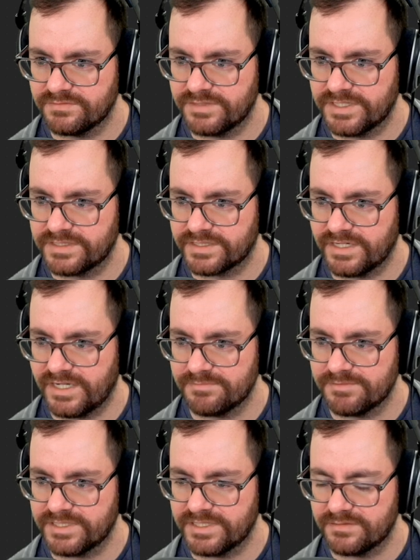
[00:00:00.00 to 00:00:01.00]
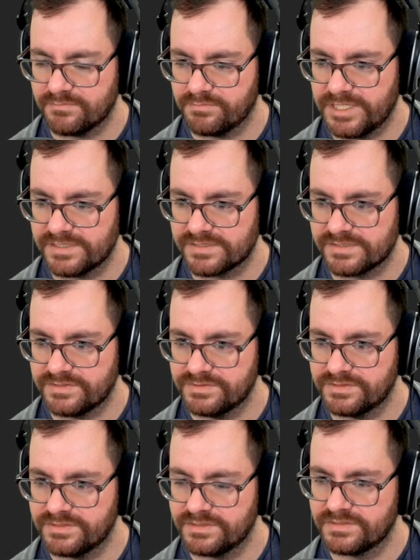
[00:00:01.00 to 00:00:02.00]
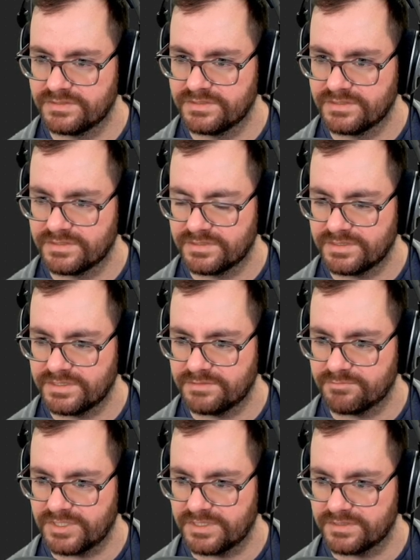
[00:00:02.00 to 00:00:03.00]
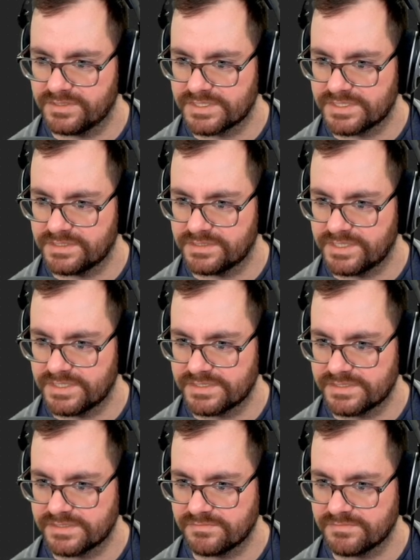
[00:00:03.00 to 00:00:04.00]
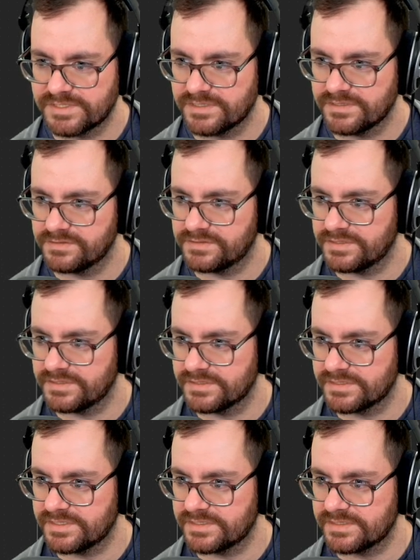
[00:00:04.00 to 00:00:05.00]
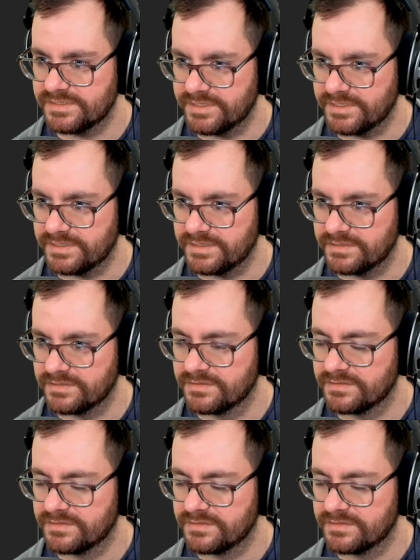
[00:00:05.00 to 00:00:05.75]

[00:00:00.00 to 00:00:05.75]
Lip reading: we got the copy, cut, and paste tool in progress here. Get system singletons, that's done.